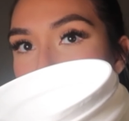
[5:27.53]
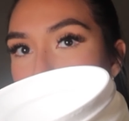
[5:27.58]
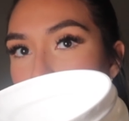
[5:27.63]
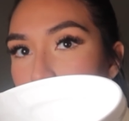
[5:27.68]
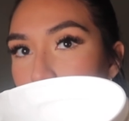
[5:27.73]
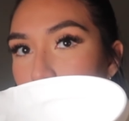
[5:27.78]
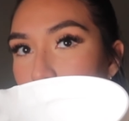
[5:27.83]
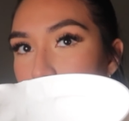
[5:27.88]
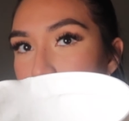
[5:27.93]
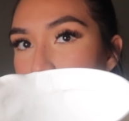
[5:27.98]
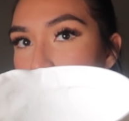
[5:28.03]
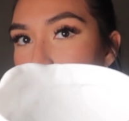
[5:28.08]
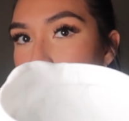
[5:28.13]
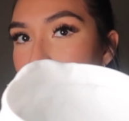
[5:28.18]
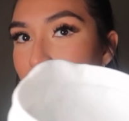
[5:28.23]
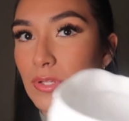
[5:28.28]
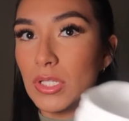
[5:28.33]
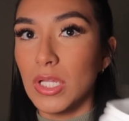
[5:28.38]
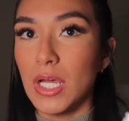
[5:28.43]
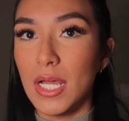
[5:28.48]
literally still
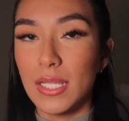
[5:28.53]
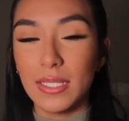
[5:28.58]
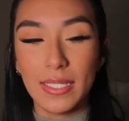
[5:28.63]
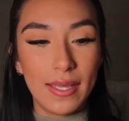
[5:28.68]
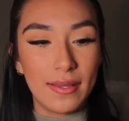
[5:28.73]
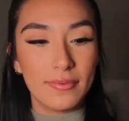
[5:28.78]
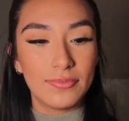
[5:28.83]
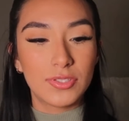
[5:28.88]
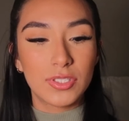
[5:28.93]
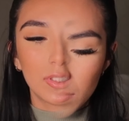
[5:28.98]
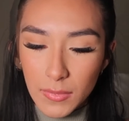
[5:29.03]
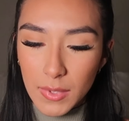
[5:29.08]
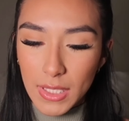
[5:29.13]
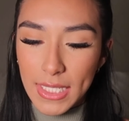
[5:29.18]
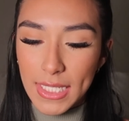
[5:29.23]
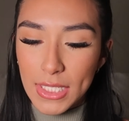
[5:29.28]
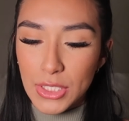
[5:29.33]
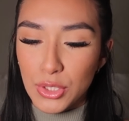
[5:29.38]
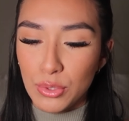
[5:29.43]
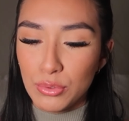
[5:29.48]
have a lot left.
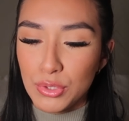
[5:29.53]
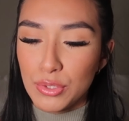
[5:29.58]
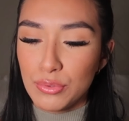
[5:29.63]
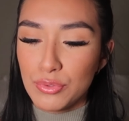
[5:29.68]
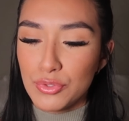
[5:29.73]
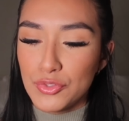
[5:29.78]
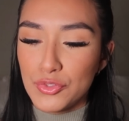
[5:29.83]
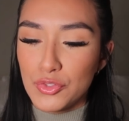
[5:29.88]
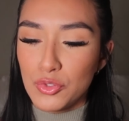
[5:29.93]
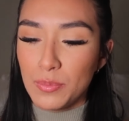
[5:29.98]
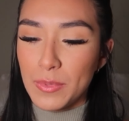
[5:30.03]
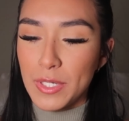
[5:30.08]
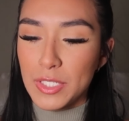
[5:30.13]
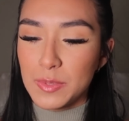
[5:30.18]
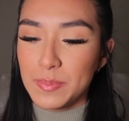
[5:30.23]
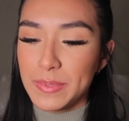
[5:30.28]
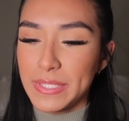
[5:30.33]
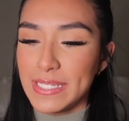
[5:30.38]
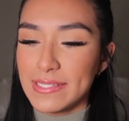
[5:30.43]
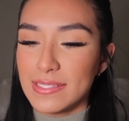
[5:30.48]
And I don't use too
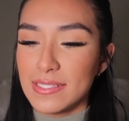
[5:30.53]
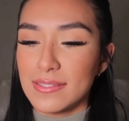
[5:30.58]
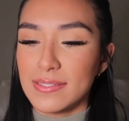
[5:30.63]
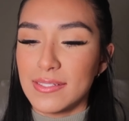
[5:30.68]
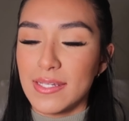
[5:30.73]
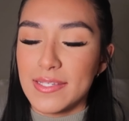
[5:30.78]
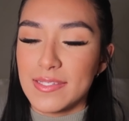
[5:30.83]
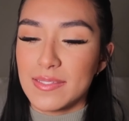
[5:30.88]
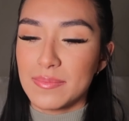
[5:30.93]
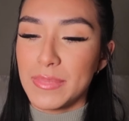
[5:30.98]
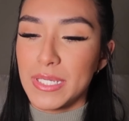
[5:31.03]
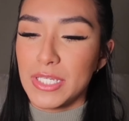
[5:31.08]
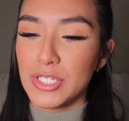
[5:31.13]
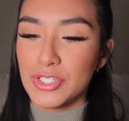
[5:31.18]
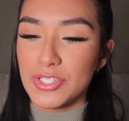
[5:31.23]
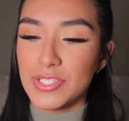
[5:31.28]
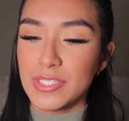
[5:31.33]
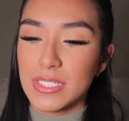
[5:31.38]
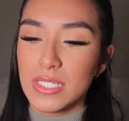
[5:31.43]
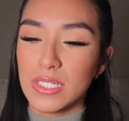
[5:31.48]
much because it does make
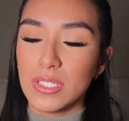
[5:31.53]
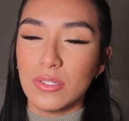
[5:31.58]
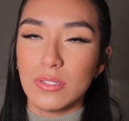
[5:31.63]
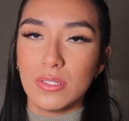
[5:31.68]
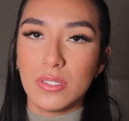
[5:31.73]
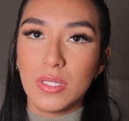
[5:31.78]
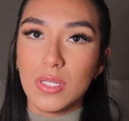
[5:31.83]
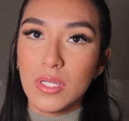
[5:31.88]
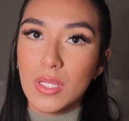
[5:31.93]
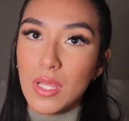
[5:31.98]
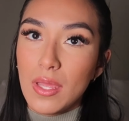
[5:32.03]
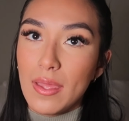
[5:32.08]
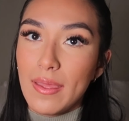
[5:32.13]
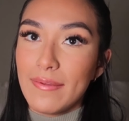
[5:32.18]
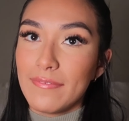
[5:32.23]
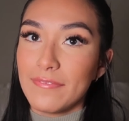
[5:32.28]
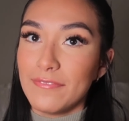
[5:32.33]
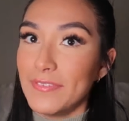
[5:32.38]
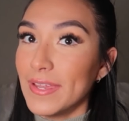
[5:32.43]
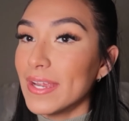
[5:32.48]
your skin
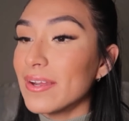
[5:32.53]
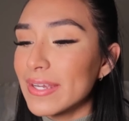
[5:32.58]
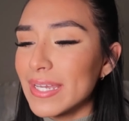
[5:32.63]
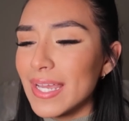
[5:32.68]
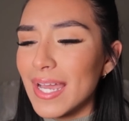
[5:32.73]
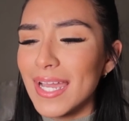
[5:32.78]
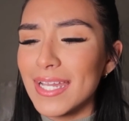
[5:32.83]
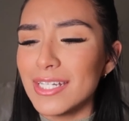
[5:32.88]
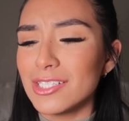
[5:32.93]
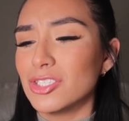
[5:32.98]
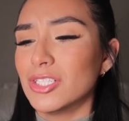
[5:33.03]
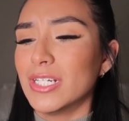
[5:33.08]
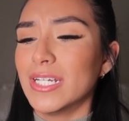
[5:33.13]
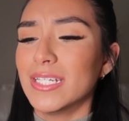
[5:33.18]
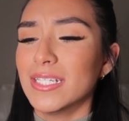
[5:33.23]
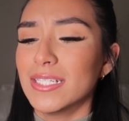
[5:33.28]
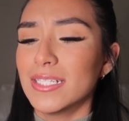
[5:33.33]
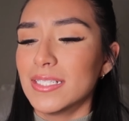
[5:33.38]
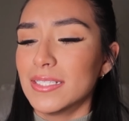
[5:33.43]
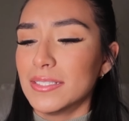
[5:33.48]
very
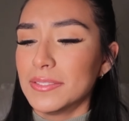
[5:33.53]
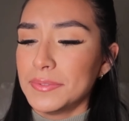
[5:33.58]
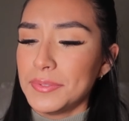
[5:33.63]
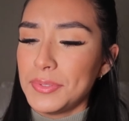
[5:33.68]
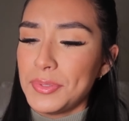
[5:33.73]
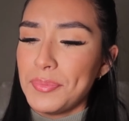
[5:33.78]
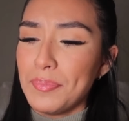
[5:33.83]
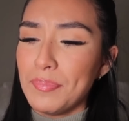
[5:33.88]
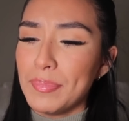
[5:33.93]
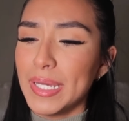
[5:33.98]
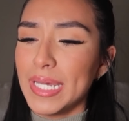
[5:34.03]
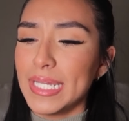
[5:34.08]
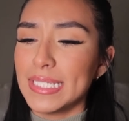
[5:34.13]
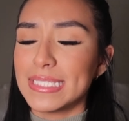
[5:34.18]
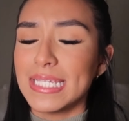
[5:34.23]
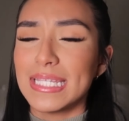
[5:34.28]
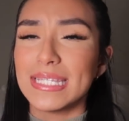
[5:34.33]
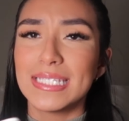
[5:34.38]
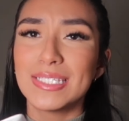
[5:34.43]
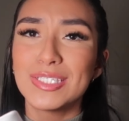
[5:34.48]
hydrated.
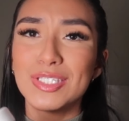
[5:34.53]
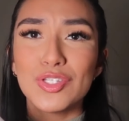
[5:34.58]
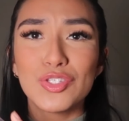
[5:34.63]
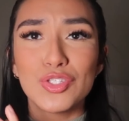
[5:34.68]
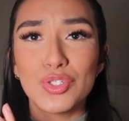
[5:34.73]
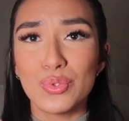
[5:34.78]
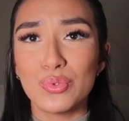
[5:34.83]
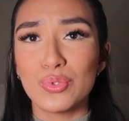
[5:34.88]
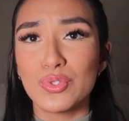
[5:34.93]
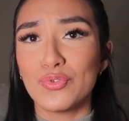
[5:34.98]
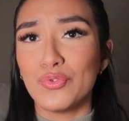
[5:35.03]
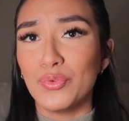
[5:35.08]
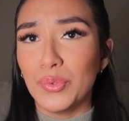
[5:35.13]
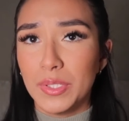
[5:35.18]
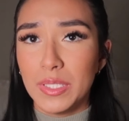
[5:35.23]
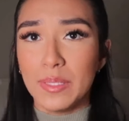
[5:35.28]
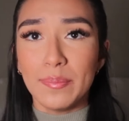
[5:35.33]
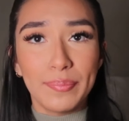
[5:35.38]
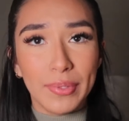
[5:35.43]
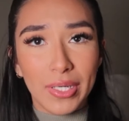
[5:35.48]
But this is used
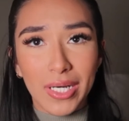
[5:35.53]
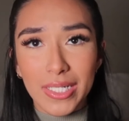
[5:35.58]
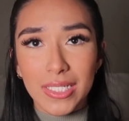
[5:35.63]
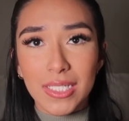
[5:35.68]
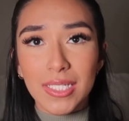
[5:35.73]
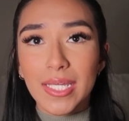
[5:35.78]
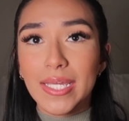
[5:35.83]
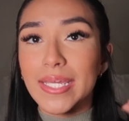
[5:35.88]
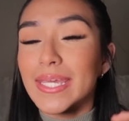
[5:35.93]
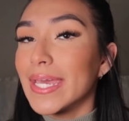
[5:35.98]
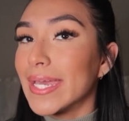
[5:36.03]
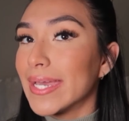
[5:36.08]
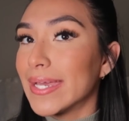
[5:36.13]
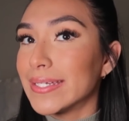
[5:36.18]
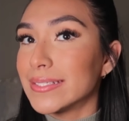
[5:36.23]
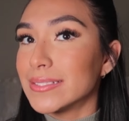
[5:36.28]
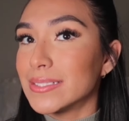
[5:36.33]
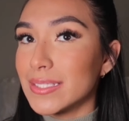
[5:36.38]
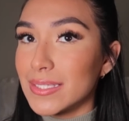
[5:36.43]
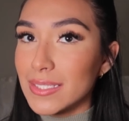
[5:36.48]
for the body
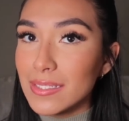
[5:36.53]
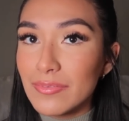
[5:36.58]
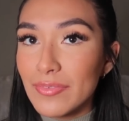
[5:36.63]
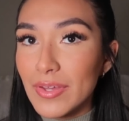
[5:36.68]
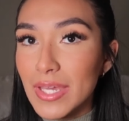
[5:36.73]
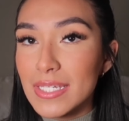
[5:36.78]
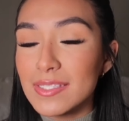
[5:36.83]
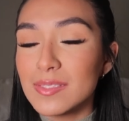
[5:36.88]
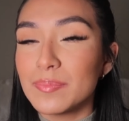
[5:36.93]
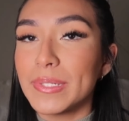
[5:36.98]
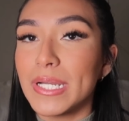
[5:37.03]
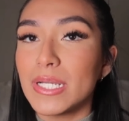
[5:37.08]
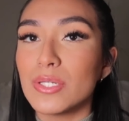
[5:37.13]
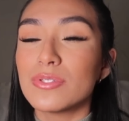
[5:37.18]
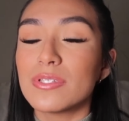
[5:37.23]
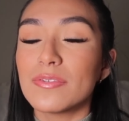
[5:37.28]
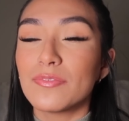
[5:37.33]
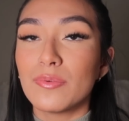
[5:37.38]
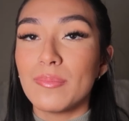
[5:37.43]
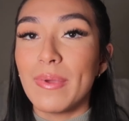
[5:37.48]
and the face, but I
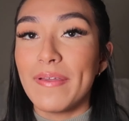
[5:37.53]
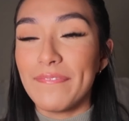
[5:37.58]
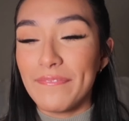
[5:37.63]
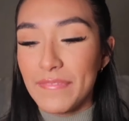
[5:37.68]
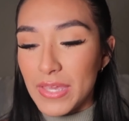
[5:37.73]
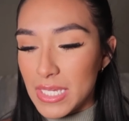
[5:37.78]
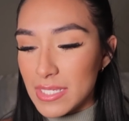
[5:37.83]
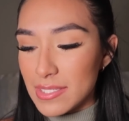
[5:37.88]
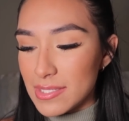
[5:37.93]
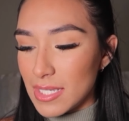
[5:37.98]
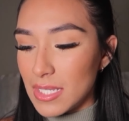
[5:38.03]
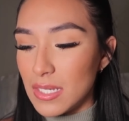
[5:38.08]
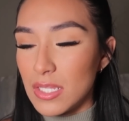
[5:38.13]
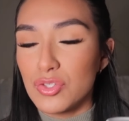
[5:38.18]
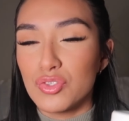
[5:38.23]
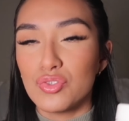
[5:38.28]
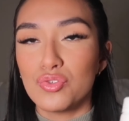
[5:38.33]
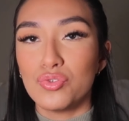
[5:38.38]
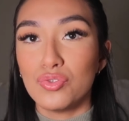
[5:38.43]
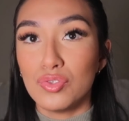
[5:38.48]
use it for my face and
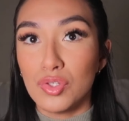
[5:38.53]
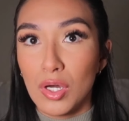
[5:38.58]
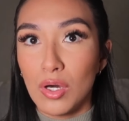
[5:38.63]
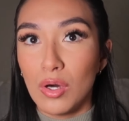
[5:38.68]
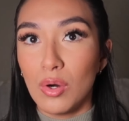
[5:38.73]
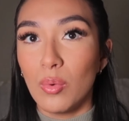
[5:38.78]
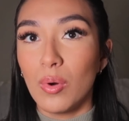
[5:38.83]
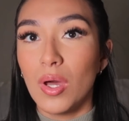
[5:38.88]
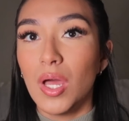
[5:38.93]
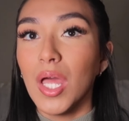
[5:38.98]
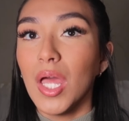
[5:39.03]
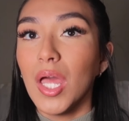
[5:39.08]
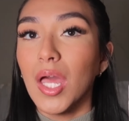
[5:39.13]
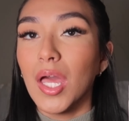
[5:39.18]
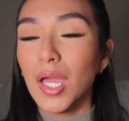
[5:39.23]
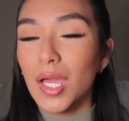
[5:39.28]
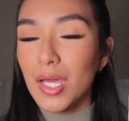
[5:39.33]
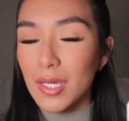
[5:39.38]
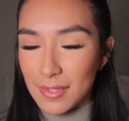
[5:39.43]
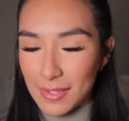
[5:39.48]
it's so
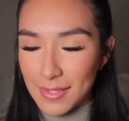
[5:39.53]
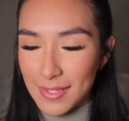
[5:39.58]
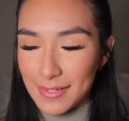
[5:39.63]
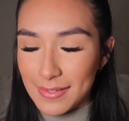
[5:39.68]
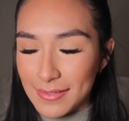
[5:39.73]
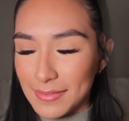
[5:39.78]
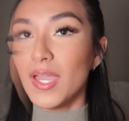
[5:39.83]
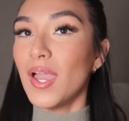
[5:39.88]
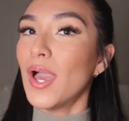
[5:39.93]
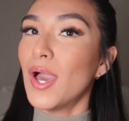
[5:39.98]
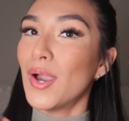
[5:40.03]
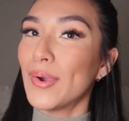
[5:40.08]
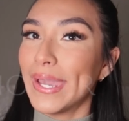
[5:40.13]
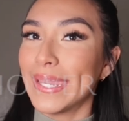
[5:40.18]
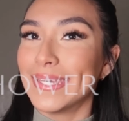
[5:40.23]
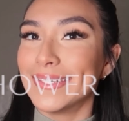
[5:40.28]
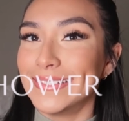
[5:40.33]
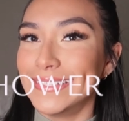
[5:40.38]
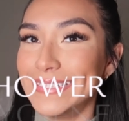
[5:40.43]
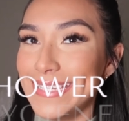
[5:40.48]
good.
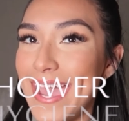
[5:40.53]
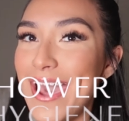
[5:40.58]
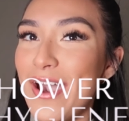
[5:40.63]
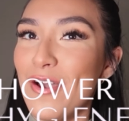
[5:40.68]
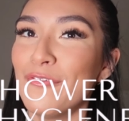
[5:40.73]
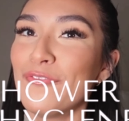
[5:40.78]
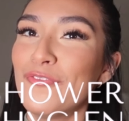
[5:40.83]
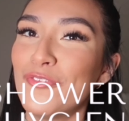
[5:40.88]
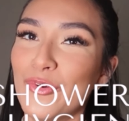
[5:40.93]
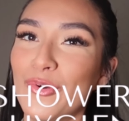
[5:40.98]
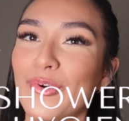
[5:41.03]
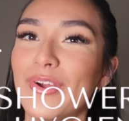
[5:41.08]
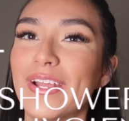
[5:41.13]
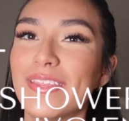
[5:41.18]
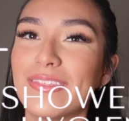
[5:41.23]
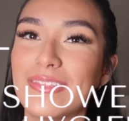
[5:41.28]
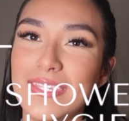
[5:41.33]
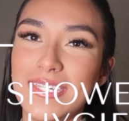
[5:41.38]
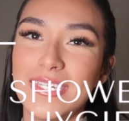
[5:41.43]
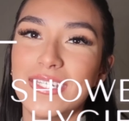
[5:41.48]
Okay, now for
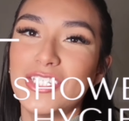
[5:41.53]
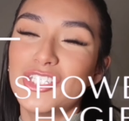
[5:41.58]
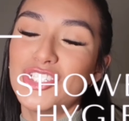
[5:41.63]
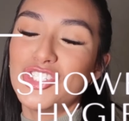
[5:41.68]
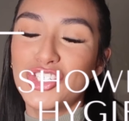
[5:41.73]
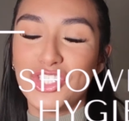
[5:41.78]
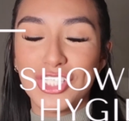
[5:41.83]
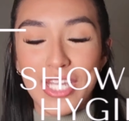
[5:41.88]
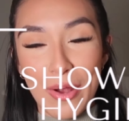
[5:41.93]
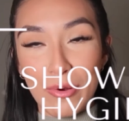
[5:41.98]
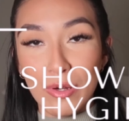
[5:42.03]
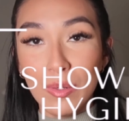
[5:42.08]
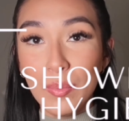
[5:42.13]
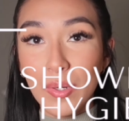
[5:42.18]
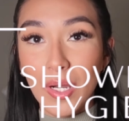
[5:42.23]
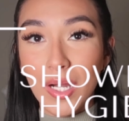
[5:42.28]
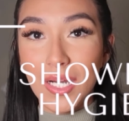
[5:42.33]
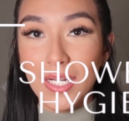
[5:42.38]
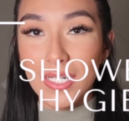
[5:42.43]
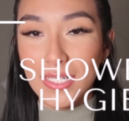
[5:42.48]
the shower
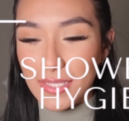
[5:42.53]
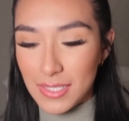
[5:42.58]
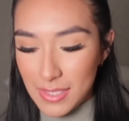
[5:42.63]
part.